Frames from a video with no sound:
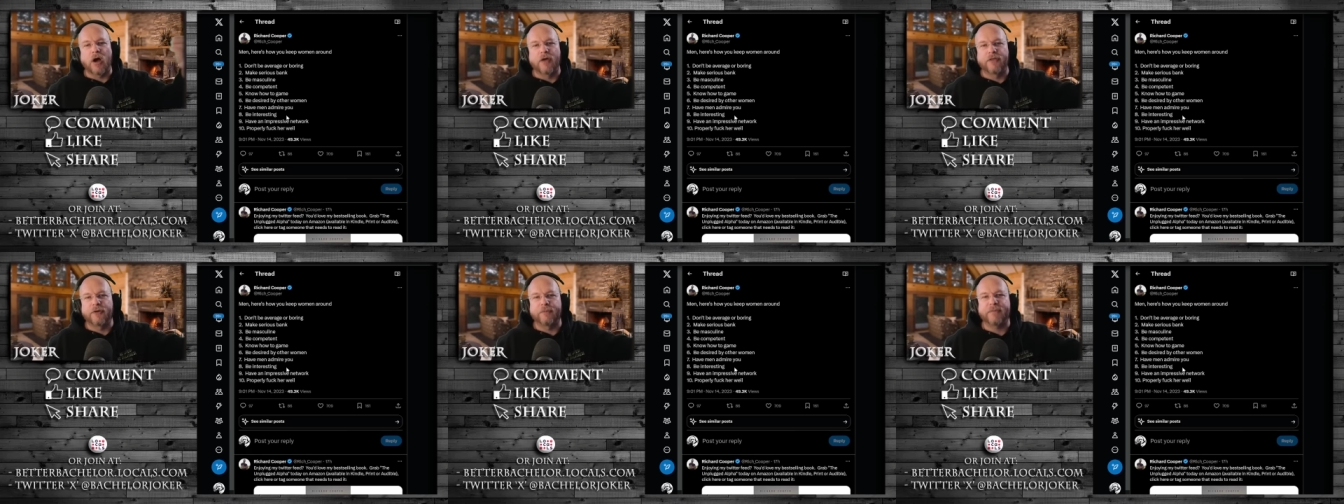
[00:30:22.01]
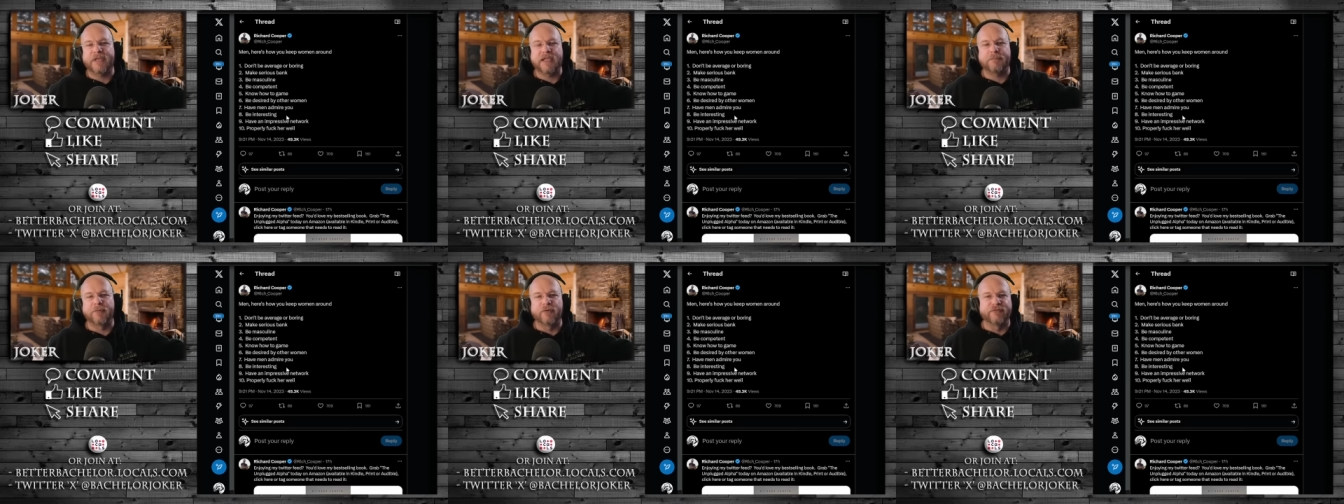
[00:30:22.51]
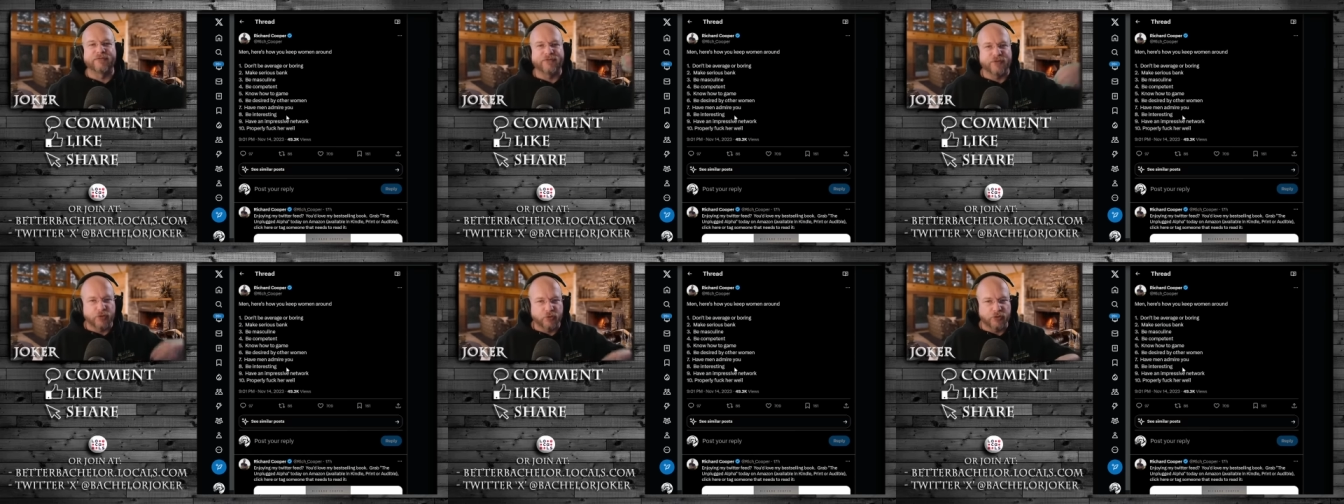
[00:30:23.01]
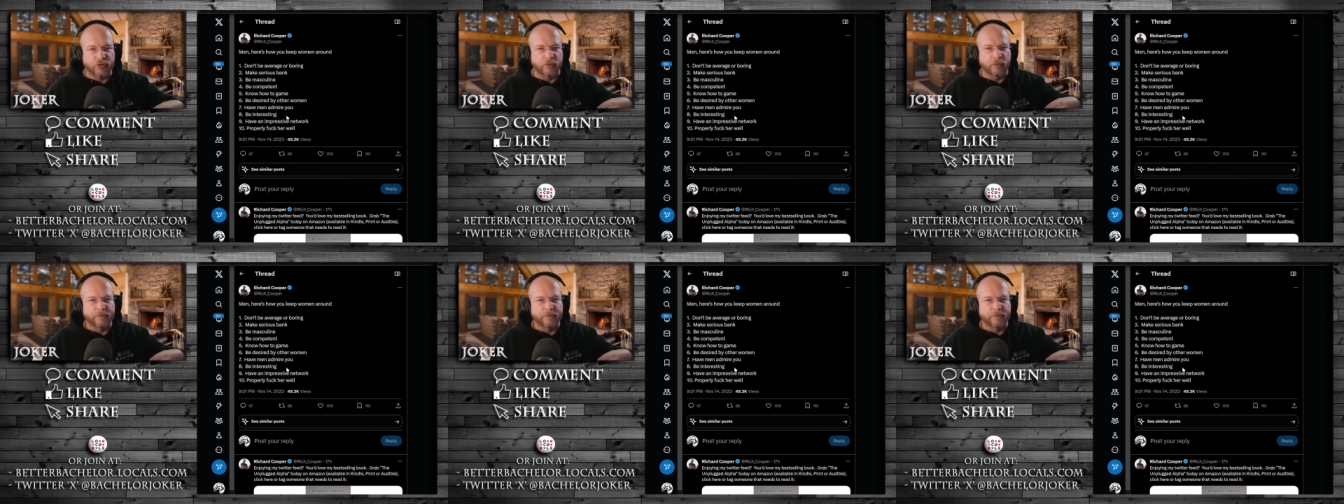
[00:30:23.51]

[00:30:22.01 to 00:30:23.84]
other people view you,